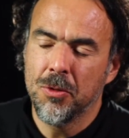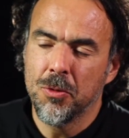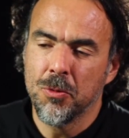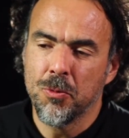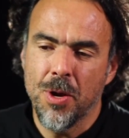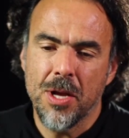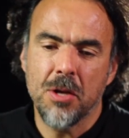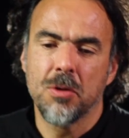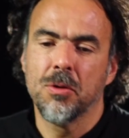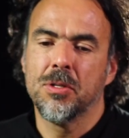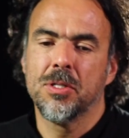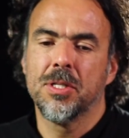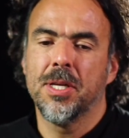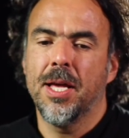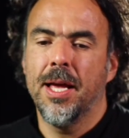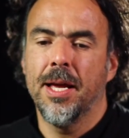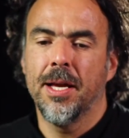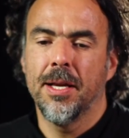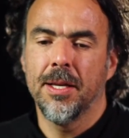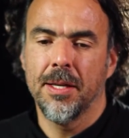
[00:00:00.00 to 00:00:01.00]
To
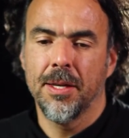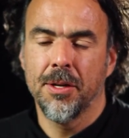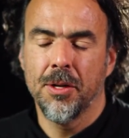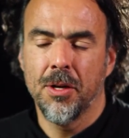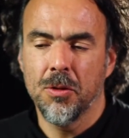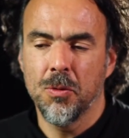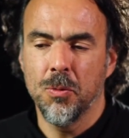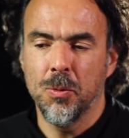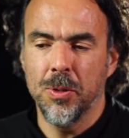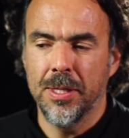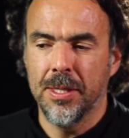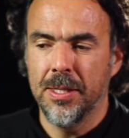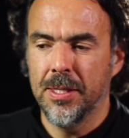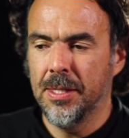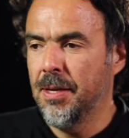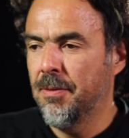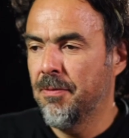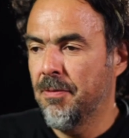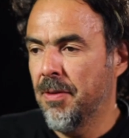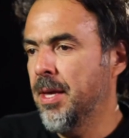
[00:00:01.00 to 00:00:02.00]
reconcile, not with
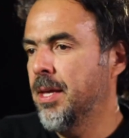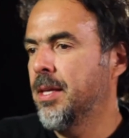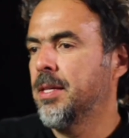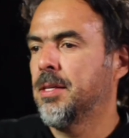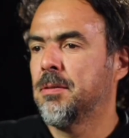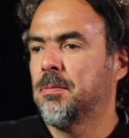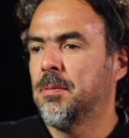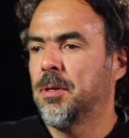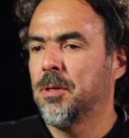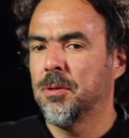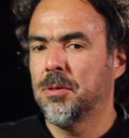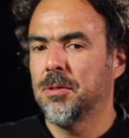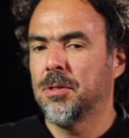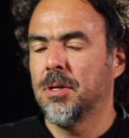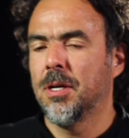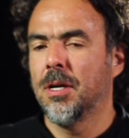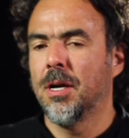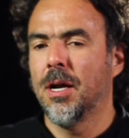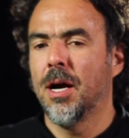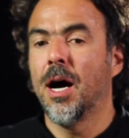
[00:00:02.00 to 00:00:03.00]
the events, because
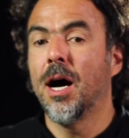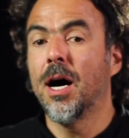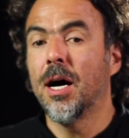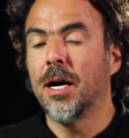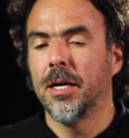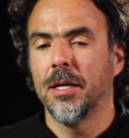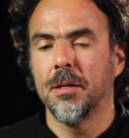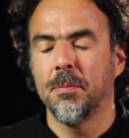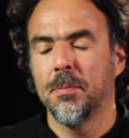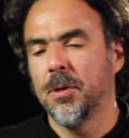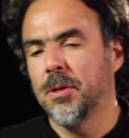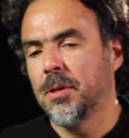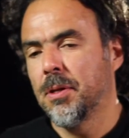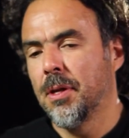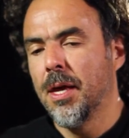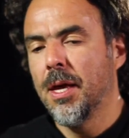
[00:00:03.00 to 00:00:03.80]
they are hard, but